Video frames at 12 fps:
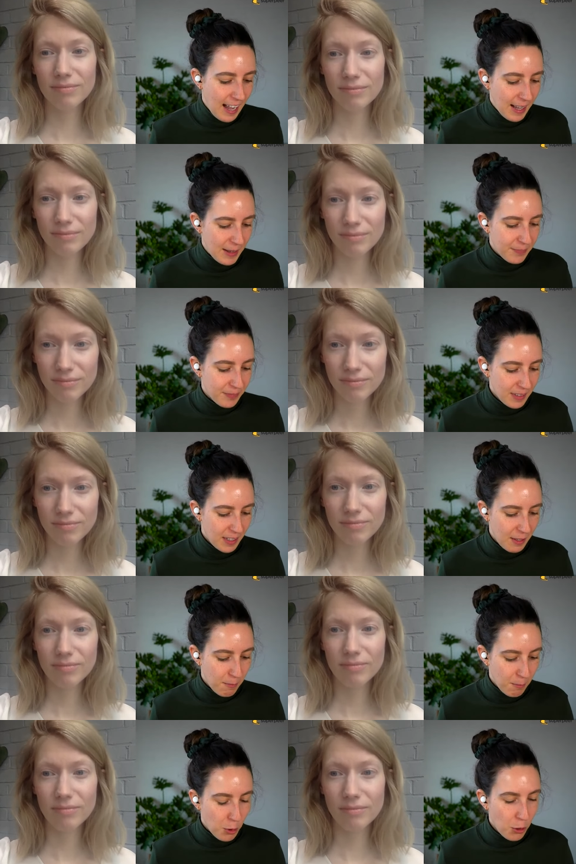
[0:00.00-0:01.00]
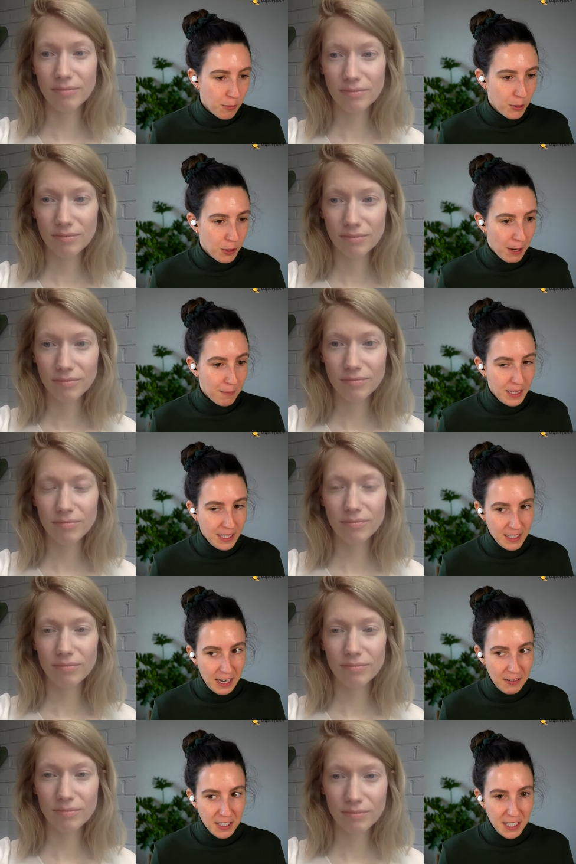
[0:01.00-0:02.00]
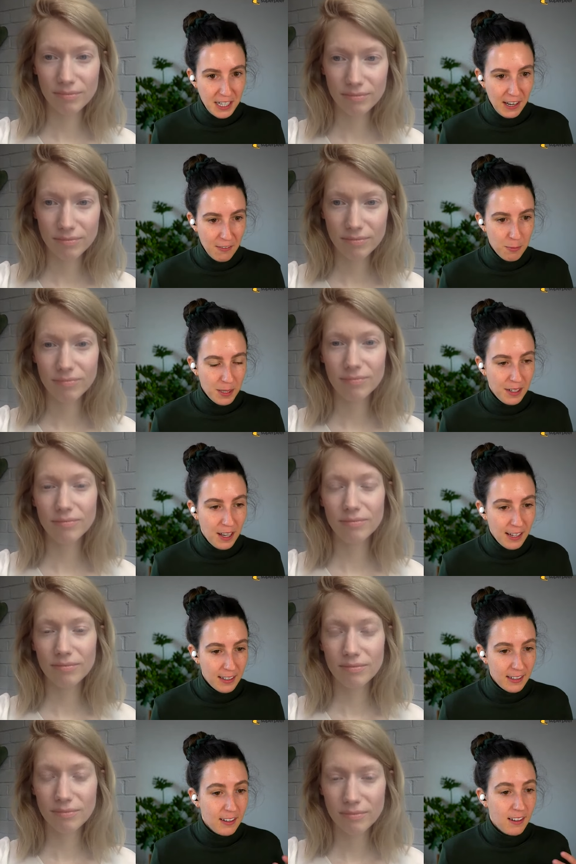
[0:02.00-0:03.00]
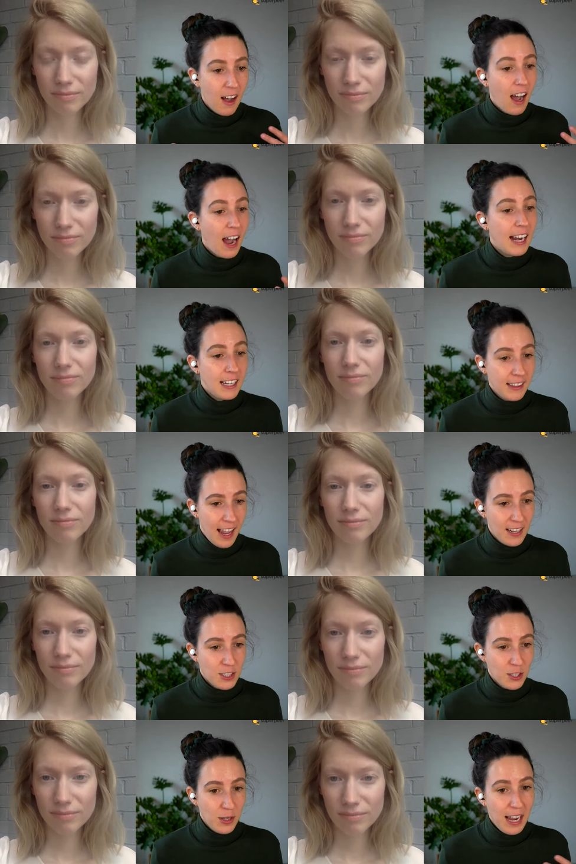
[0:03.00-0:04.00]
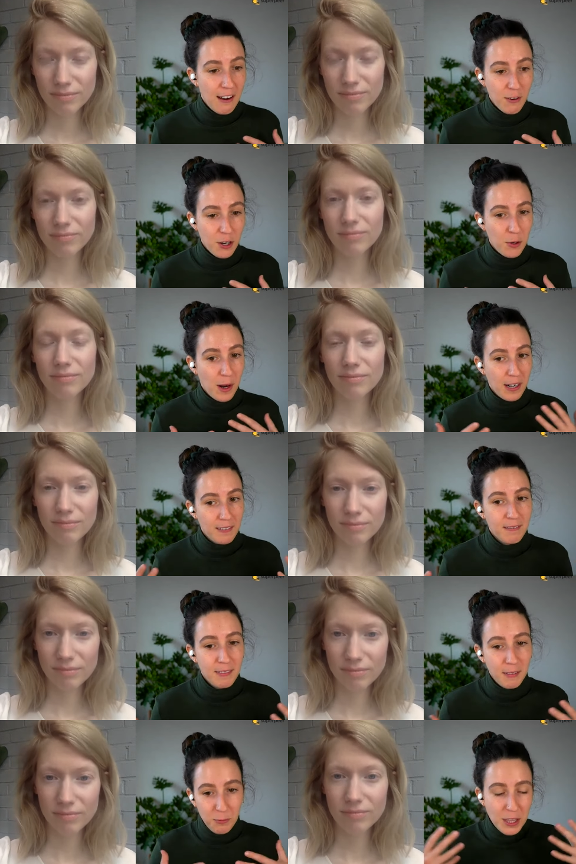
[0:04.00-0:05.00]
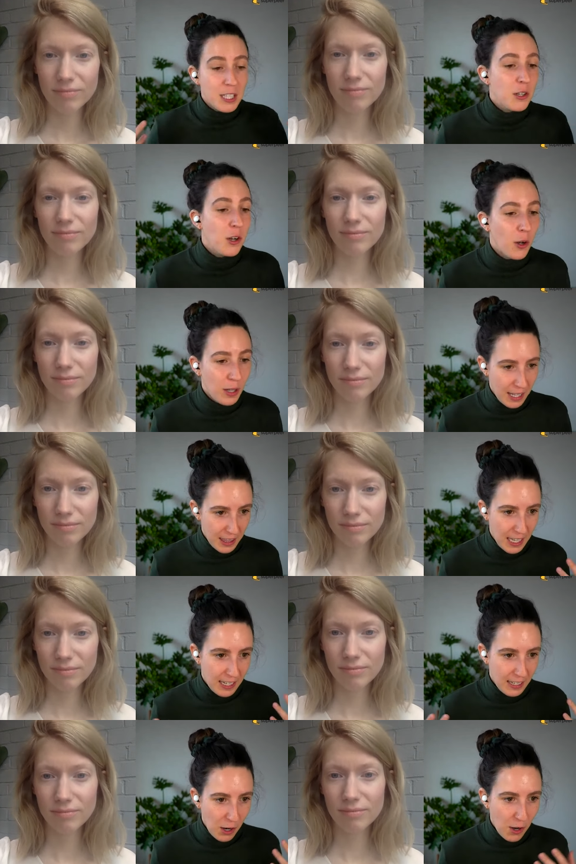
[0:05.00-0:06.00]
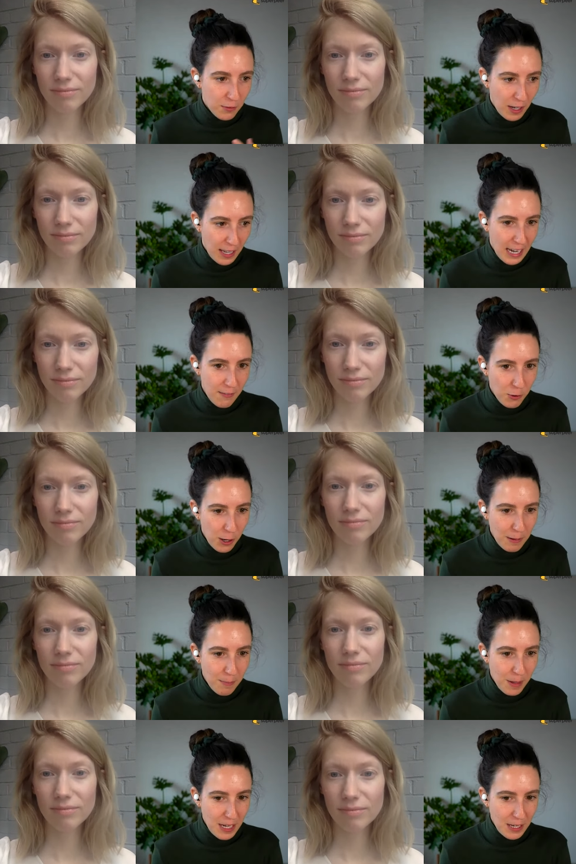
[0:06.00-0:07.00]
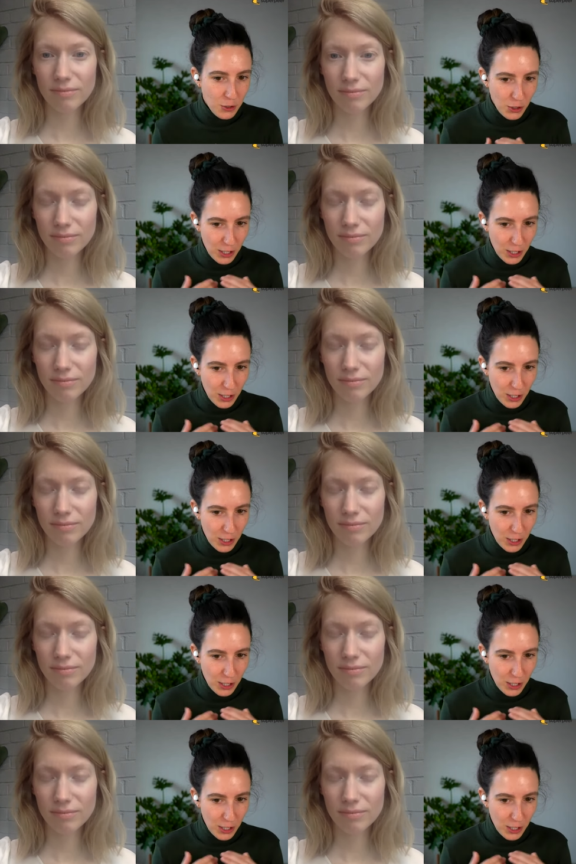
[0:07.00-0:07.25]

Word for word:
Speaker 1: um, more and more companies I've seen have been like hiding that so that everyone, with the goal, I think, of like everyone being